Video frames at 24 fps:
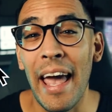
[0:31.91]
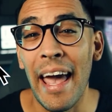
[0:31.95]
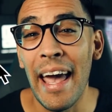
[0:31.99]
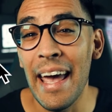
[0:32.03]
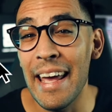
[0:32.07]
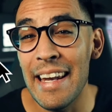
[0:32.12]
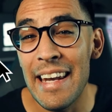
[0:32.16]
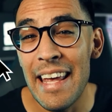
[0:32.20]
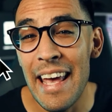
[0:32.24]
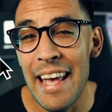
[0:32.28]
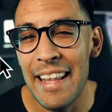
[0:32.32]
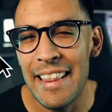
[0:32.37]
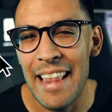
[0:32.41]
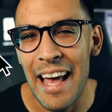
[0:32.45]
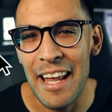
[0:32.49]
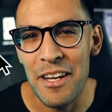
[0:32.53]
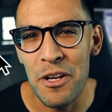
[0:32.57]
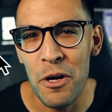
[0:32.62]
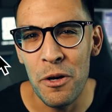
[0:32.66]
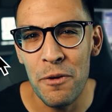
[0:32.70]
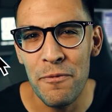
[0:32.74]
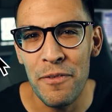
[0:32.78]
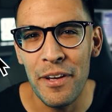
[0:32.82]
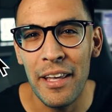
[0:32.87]
and hit
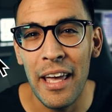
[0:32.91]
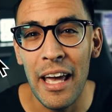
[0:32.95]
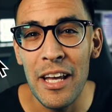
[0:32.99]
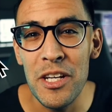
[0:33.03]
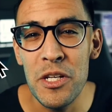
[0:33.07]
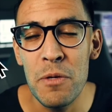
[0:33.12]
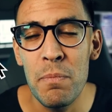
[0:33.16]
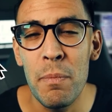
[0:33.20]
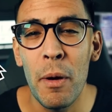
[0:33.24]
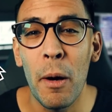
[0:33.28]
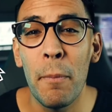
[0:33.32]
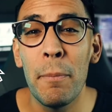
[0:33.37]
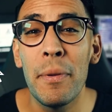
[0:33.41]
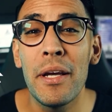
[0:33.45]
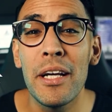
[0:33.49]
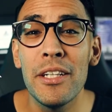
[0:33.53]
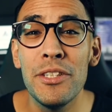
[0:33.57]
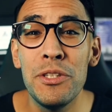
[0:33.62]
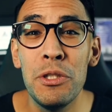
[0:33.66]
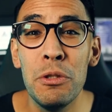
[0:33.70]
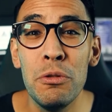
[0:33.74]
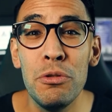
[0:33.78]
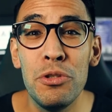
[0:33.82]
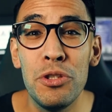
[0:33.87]
that notification bell
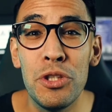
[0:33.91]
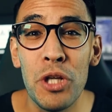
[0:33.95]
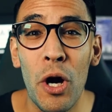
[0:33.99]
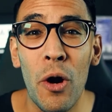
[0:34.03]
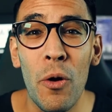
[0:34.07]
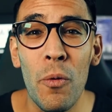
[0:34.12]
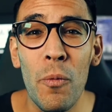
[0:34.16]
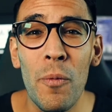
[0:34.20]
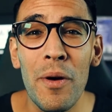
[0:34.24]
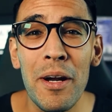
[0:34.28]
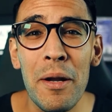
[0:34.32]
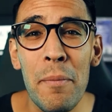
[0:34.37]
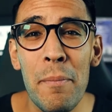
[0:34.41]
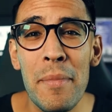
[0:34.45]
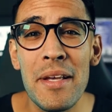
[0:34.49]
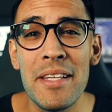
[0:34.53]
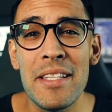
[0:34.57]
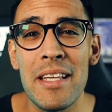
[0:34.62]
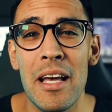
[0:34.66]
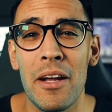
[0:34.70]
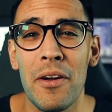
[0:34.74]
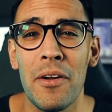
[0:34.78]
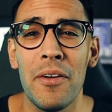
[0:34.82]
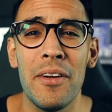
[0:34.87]
because you don't want to
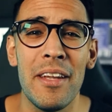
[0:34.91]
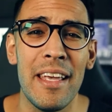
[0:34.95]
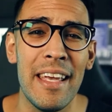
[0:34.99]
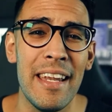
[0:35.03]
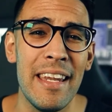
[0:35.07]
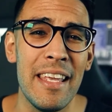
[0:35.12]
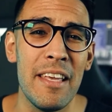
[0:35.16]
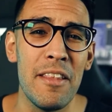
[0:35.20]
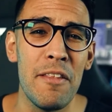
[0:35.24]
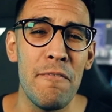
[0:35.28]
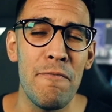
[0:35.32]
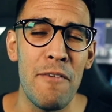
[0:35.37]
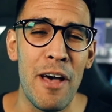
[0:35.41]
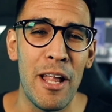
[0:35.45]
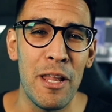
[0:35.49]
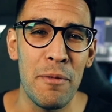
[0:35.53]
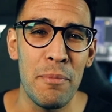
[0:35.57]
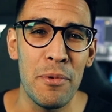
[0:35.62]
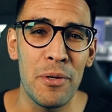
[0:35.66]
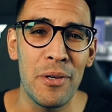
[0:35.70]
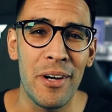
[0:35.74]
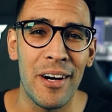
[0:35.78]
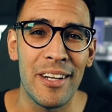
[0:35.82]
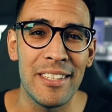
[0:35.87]
miss out on any of the
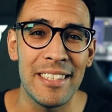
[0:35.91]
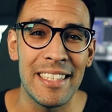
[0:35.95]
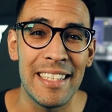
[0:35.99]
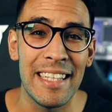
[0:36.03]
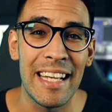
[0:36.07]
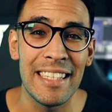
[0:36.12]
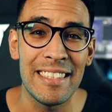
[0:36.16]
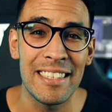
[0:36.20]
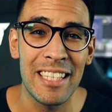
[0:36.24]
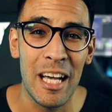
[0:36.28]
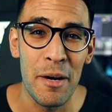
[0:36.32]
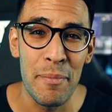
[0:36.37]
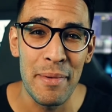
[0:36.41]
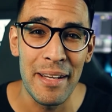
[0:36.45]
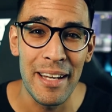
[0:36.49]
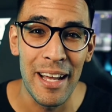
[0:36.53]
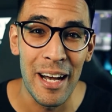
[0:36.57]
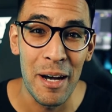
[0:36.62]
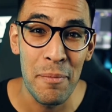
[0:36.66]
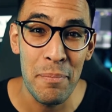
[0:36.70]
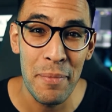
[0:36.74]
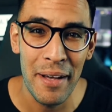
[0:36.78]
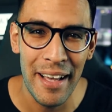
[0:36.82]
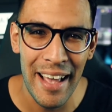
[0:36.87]
valuable content that's
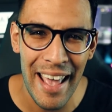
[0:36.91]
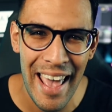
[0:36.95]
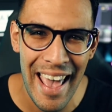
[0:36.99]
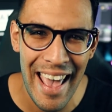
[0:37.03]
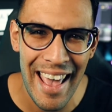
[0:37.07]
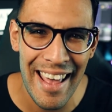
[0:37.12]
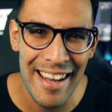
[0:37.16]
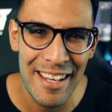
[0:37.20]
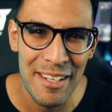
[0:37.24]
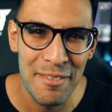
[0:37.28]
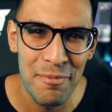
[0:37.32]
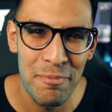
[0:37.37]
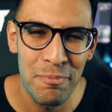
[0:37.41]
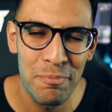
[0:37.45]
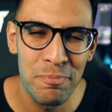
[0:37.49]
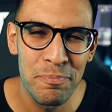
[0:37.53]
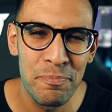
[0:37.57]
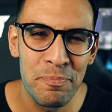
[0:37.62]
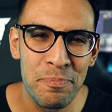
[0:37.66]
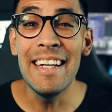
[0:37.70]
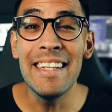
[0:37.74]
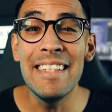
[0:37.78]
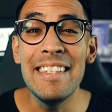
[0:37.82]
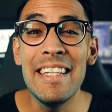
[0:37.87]
coming up ahead.
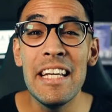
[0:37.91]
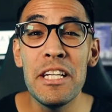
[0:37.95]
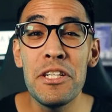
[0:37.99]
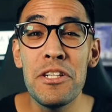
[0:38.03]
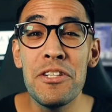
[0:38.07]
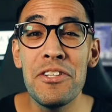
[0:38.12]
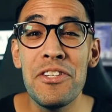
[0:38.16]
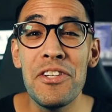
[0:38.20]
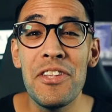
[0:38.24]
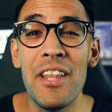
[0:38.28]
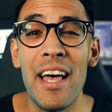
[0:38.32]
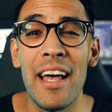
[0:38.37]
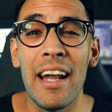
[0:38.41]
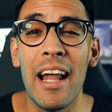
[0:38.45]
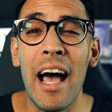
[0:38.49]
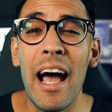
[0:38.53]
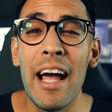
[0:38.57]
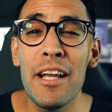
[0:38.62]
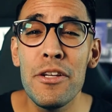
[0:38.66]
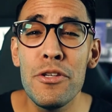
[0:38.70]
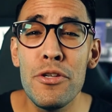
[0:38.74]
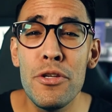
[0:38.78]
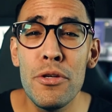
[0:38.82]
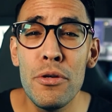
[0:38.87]
In addition to that,
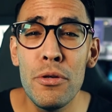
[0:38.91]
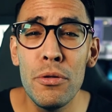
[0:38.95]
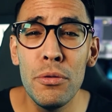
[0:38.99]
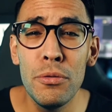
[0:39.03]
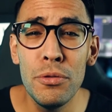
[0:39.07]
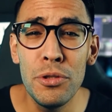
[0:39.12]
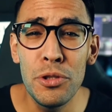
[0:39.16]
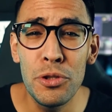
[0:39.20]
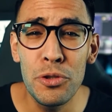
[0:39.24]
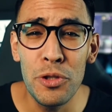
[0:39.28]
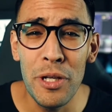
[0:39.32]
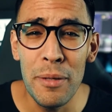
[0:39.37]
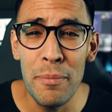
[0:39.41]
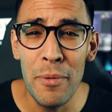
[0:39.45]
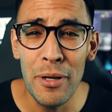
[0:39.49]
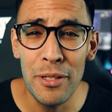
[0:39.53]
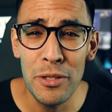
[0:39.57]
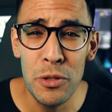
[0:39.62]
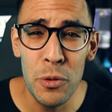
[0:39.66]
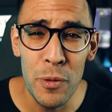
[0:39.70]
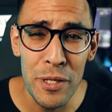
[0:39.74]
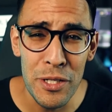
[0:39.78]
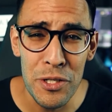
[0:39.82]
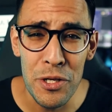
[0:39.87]
I do stream
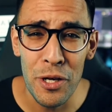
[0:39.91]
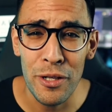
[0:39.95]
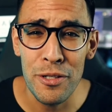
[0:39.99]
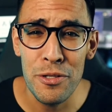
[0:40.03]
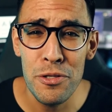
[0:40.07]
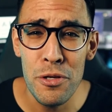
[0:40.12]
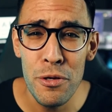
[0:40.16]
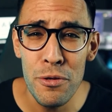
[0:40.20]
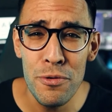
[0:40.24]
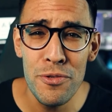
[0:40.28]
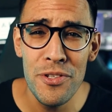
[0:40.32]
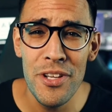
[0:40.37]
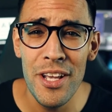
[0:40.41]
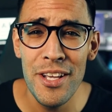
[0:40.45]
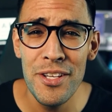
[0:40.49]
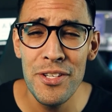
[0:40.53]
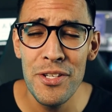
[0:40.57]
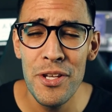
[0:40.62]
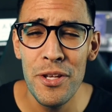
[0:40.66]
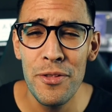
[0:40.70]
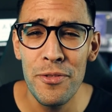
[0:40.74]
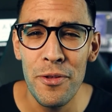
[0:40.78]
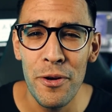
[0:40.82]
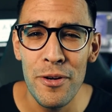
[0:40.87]
on Twitch on
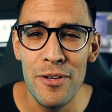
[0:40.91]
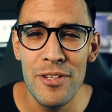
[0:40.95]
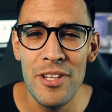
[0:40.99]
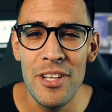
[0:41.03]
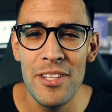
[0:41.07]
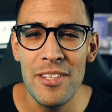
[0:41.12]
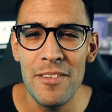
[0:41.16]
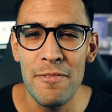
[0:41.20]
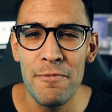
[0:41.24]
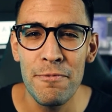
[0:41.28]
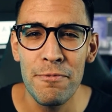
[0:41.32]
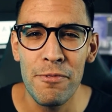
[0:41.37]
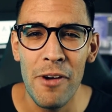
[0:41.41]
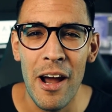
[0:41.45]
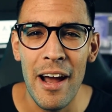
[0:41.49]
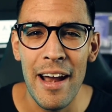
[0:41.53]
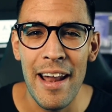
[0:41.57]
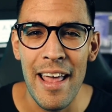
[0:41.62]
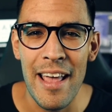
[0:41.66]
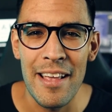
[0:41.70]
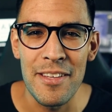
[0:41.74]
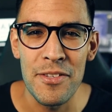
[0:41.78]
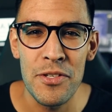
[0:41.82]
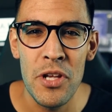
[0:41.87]
Tuesdays, Thursdays, and
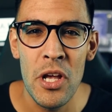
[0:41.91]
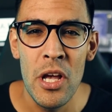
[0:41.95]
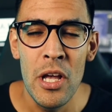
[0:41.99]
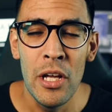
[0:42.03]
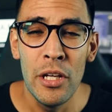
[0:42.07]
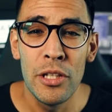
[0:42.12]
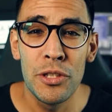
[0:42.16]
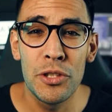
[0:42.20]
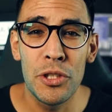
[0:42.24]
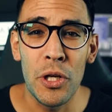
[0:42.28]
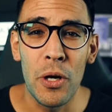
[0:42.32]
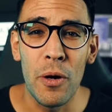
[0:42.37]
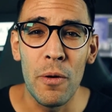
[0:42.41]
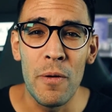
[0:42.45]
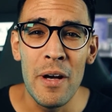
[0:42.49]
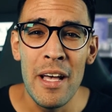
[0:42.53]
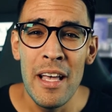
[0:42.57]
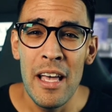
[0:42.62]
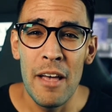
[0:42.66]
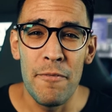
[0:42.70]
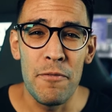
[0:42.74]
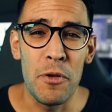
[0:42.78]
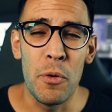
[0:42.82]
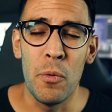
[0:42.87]
Fridays. So
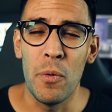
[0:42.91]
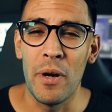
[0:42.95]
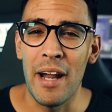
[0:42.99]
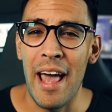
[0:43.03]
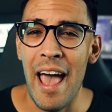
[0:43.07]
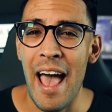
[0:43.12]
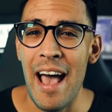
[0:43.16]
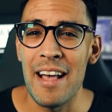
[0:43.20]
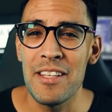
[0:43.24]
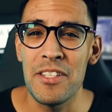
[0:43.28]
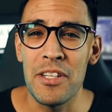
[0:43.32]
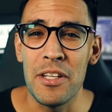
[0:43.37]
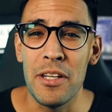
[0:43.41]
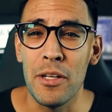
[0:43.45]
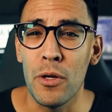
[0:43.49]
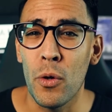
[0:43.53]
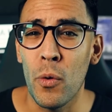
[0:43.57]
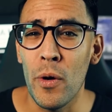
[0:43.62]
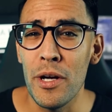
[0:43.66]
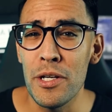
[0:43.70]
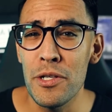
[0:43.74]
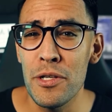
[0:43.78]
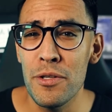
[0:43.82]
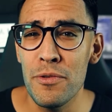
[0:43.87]
if you want to ask any
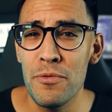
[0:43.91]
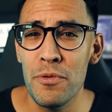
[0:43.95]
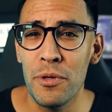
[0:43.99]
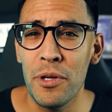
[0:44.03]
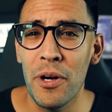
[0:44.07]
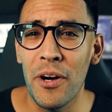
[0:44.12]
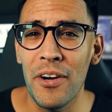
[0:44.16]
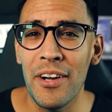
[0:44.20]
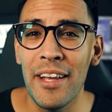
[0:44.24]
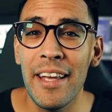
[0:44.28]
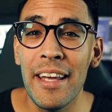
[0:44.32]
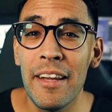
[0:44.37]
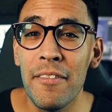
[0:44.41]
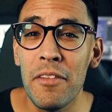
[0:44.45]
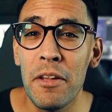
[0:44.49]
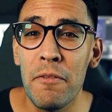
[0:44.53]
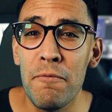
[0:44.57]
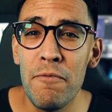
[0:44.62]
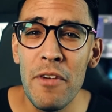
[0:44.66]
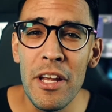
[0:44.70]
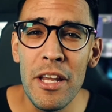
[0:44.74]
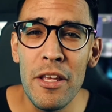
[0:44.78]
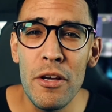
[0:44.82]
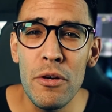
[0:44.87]
questions regarding any of the
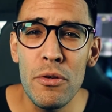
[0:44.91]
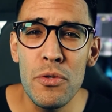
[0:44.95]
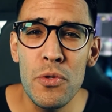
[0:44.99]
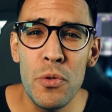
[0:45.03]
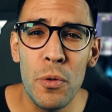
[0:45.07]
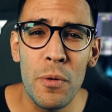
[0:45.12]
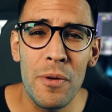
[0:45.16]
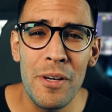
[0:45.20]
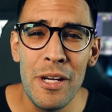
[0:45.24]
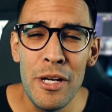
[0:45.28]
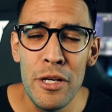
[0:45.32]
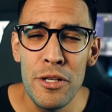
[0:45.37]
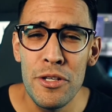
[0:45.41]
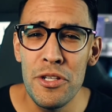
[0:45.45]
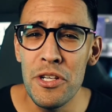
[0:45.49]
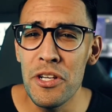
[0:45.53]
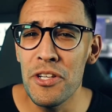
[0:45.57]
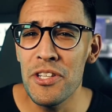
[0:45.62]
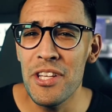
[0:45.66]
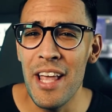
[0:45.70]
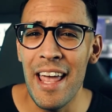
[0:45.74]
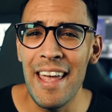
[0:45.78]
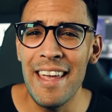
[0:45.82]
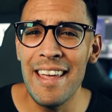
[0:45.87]
videos or
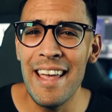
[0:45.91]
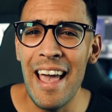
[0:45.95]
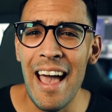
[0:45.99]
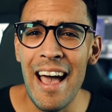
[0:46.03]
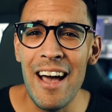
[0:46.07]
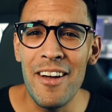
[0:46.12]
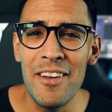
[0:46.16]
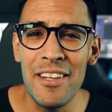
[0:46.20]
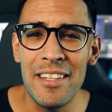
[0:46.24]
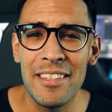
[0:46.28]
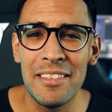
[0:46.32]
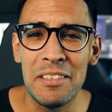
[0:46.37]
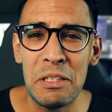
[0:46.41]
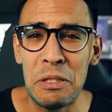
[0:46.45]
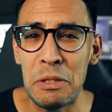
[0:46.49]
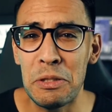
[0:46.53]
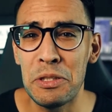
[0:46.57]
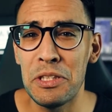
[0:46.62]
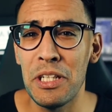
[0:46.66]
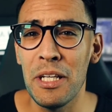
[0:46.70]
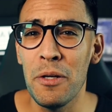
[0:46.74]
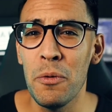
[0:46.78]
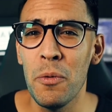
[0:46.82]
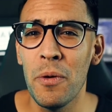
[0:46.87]
just hang out and
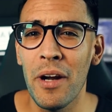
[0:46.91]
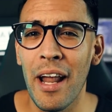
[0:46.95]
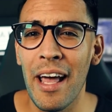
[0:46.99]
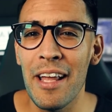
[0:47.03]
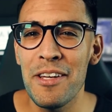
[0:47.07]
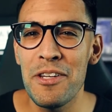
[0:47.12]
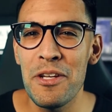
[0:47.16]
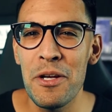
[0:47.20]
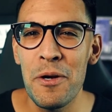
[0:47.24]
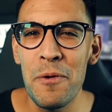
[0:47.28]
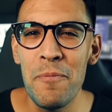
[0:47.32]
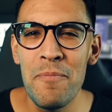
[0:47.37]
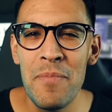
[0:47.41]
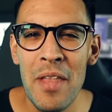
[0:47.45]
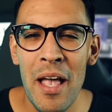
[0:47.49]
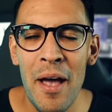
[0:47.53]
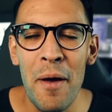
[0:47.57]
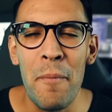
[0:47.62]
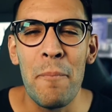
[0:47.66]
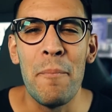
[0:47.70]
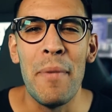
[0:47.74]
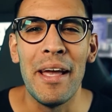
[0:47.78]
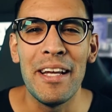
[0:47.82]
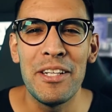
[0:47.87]
see what I do,
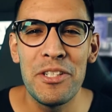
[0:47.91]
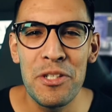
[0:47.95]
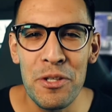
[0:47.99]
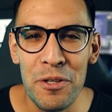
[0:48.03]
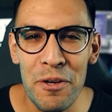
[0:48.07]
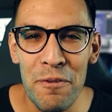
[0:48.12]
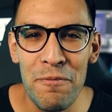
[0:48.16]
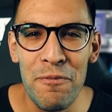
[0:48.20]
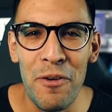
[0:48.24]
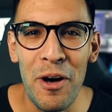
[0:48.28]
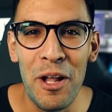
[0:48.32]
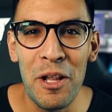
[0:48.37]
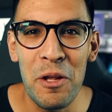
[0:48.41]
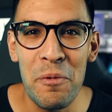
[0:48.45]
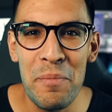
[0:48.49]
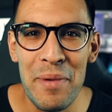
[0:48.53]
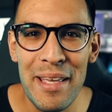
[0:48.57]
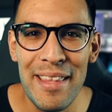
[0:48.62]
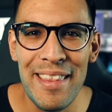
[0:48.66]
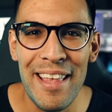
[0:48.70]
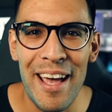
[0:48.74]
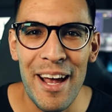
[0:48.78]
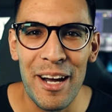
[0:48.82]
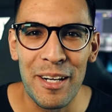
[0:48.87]
make sure to follow
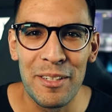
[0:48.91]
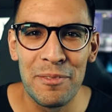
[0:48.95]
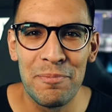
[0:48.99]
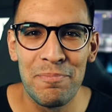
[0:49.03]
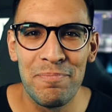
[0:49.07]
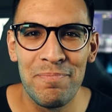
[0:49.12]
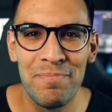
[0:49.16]
me there.